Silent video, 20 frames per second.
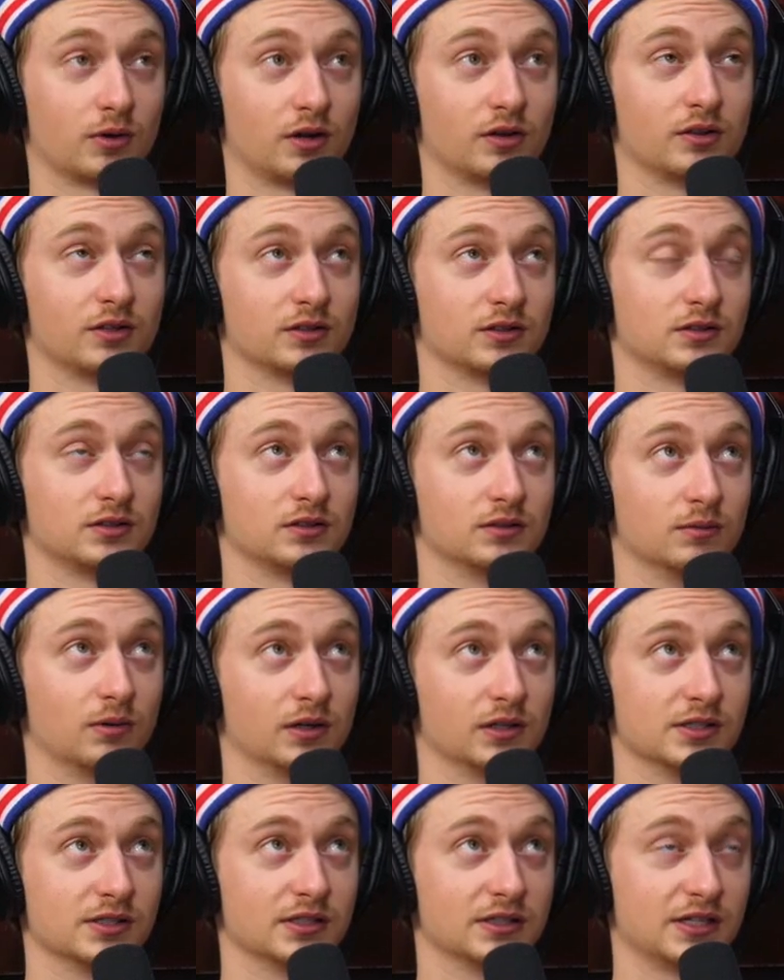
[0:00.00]

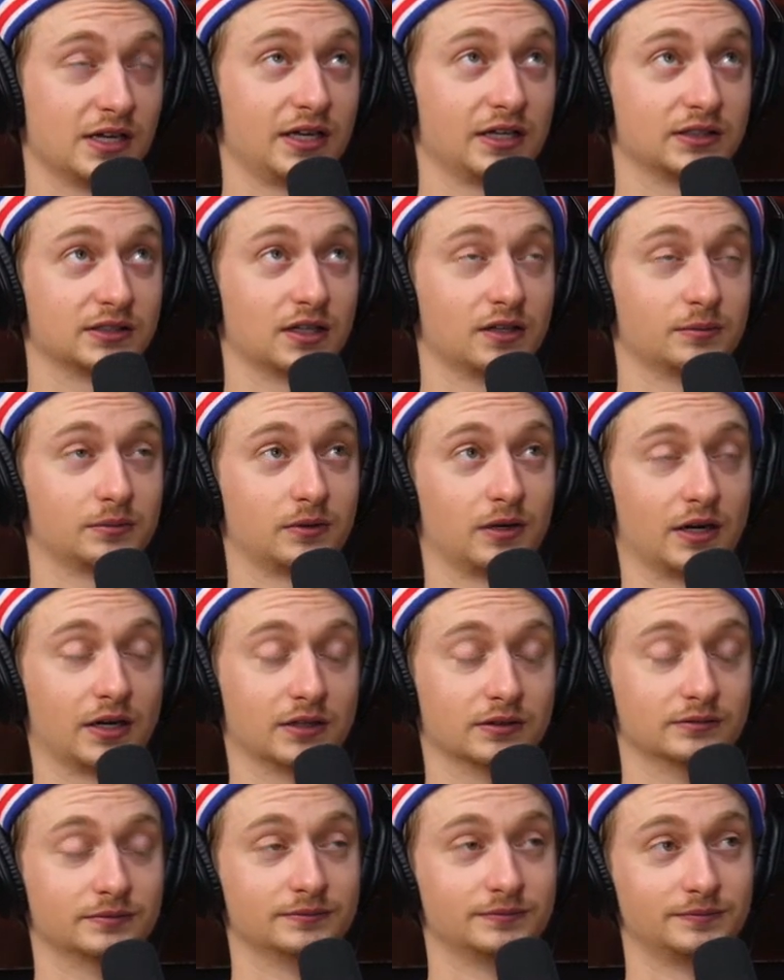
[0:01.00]
what does it take to
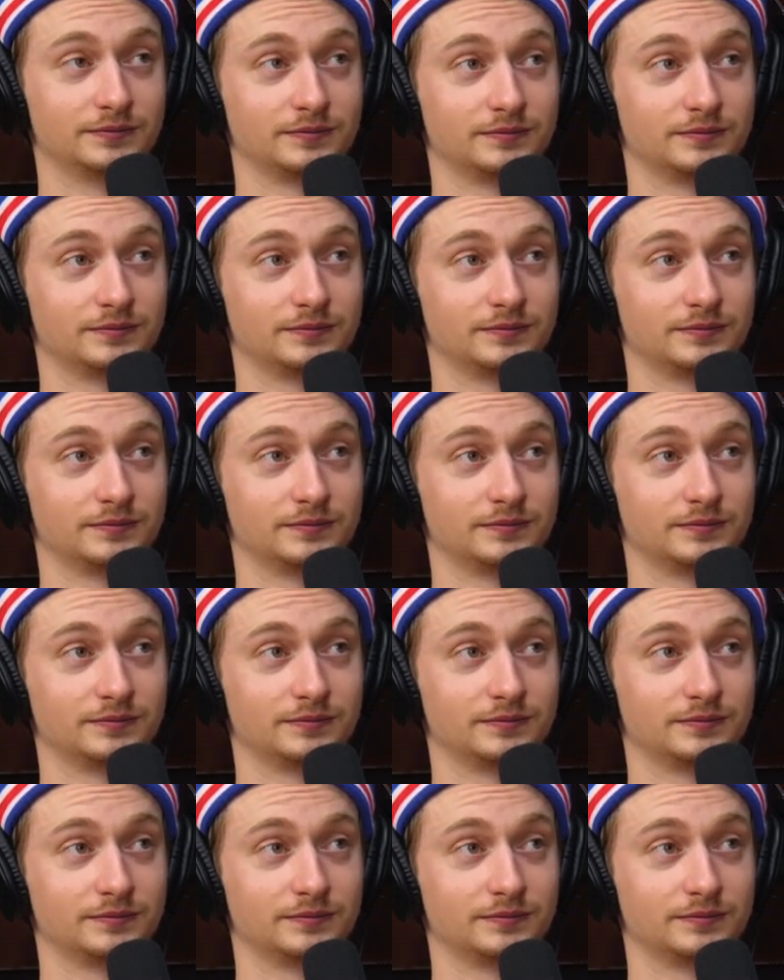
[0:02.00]
upgrade?